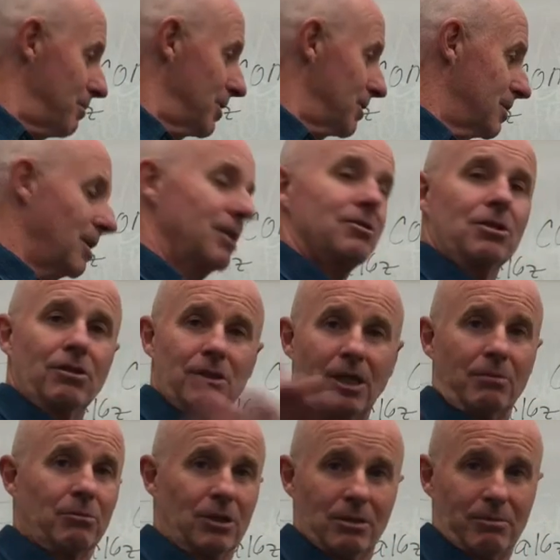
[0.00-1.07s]
But Jonah,
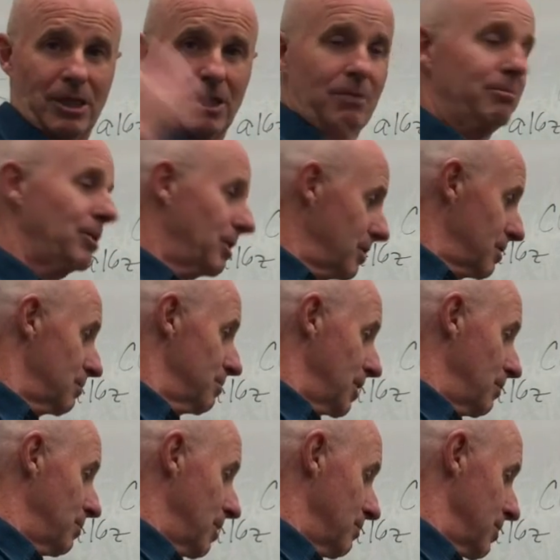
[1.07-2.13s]
I'm going to buy your book at some
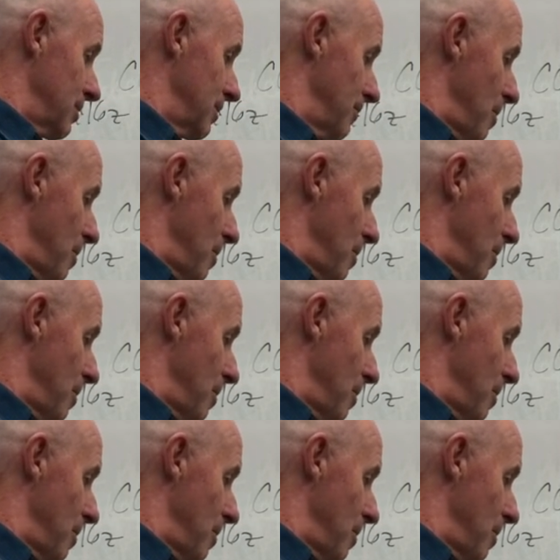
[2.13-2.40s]
point, I promise.